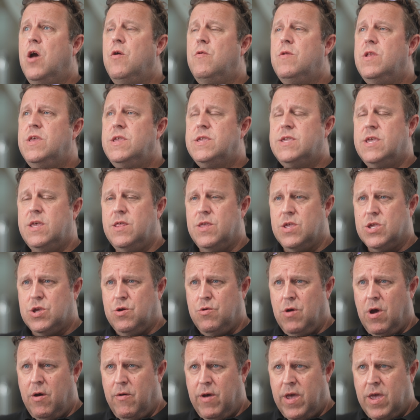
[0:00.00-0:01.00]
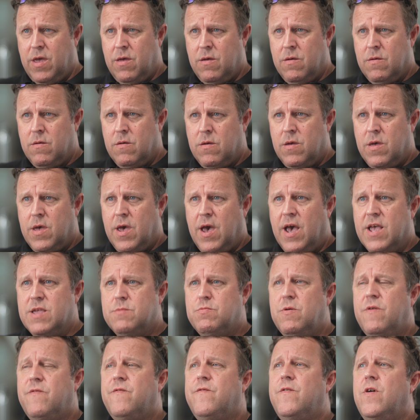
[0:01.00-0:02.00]
only see this growing as
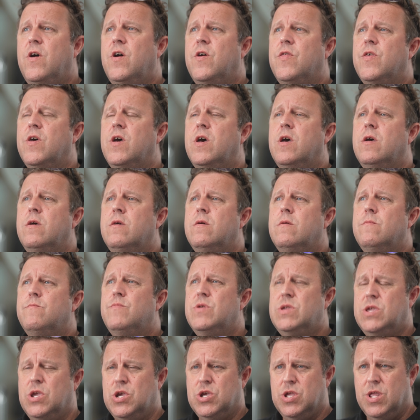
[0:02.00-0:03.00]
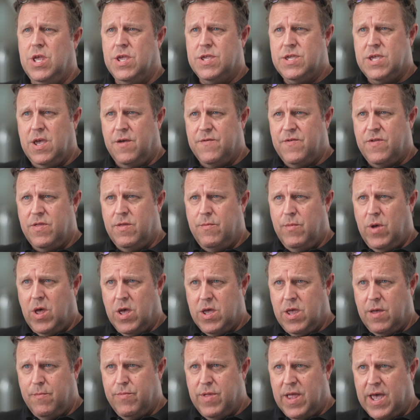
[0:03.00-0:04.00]
we further position ourselves in the
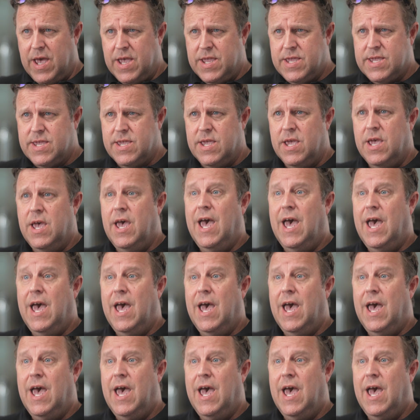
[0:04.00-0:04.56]
marketplace